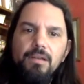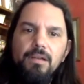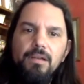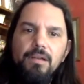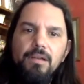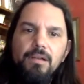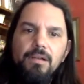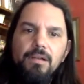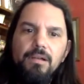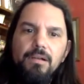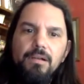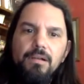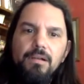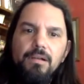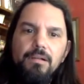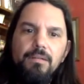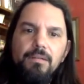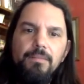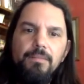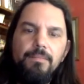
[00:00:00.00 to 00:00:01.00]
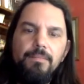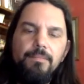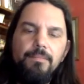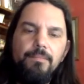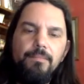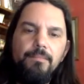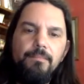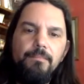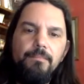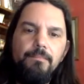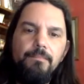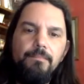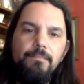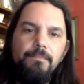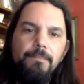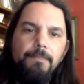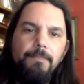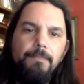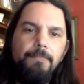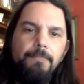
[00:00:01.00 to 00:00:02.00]

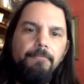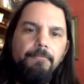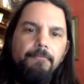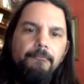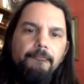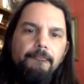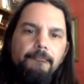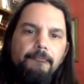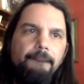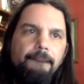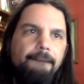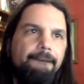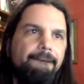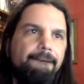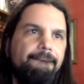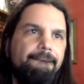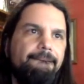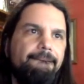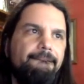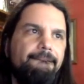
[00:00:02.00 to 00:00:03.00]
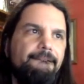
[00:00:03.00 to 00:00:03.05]
This person isn't speaking.